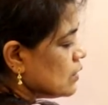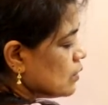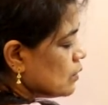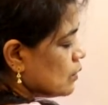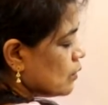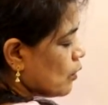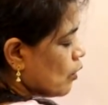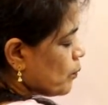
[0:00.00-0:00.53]

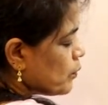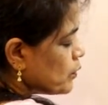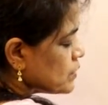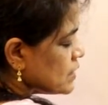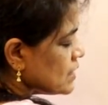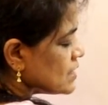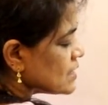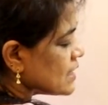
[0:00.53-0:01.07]

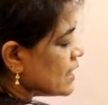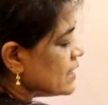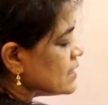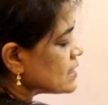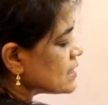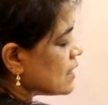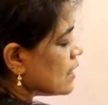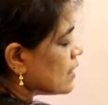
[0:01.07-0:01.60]
opposite
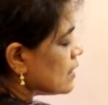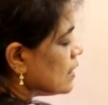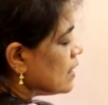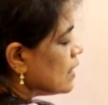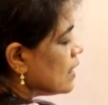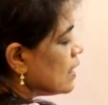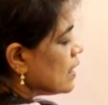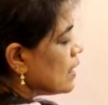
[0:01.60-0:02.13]
sides are
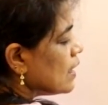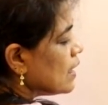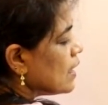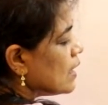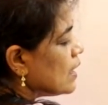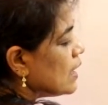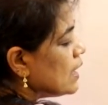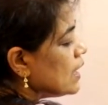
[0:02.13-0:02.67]

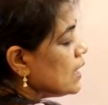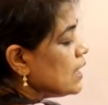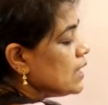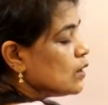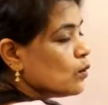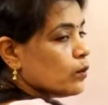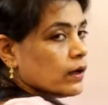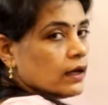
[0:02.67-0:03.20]

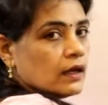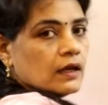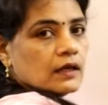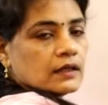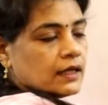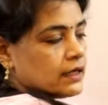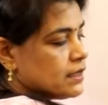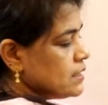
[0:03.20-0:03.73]
equal,
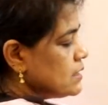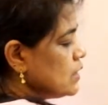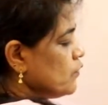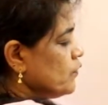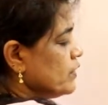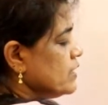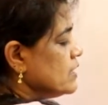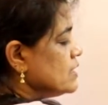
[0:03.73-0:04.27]
that is
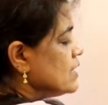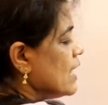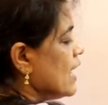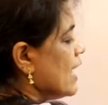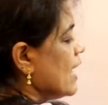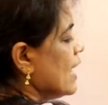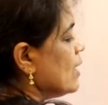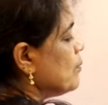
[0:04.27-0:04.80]
if it is
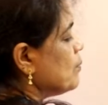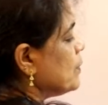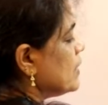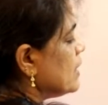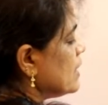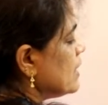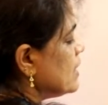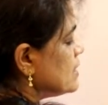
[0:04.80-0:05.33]
A,
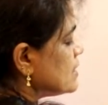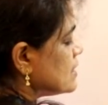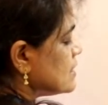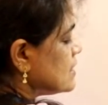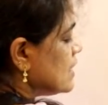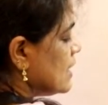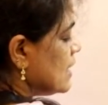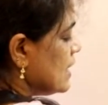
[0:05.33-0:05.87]
B,
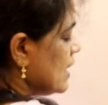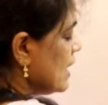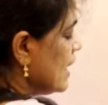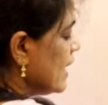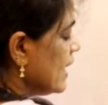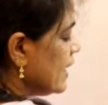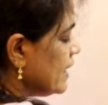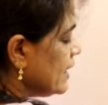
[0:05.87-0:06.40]
C,
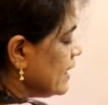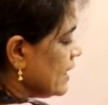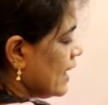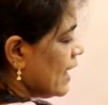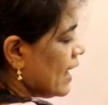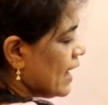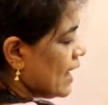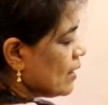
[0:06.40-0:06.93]
D,
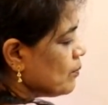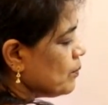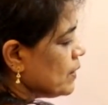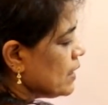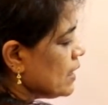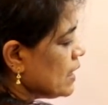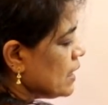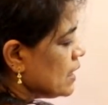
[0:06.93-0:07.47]

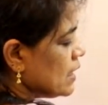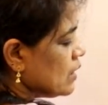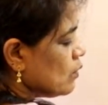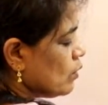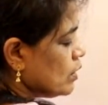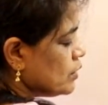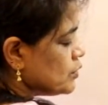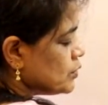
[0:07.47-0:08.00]
AB
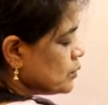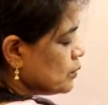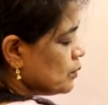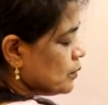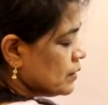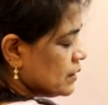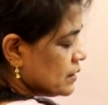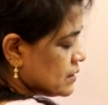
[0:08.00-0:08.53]
equal
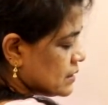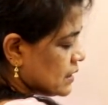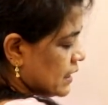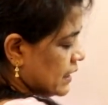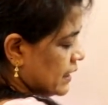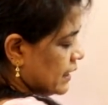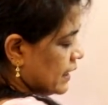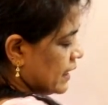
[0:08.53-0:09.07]
to
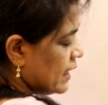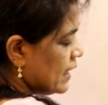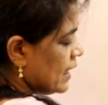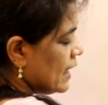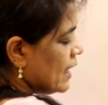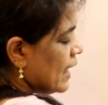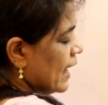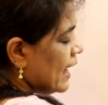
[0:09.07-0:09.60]
CD,
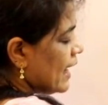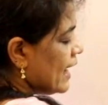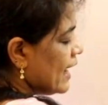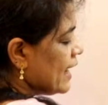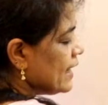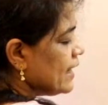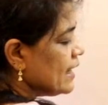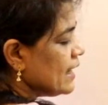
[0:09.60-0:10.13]

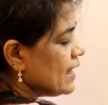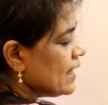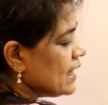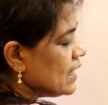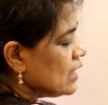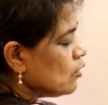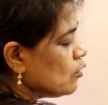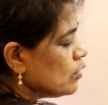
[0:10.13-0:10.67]
AD
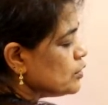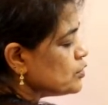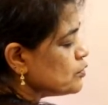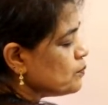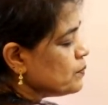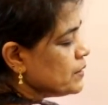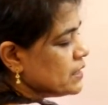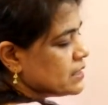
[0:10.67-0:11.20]
equal to
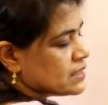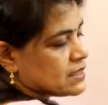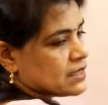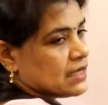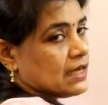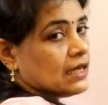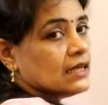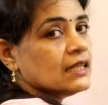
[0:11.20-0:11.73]

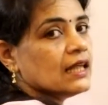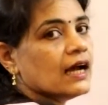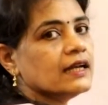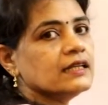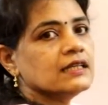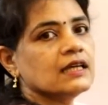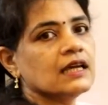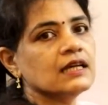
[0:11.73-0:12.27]
BC, in
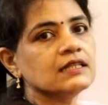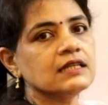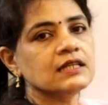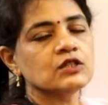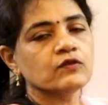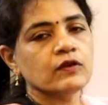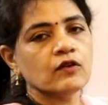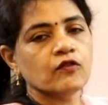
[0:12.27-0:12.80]
that case
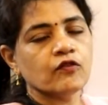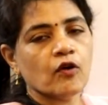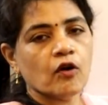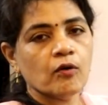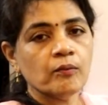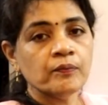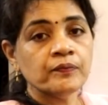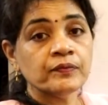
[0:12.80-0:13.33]
it will
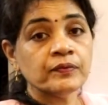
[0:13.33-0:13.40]
form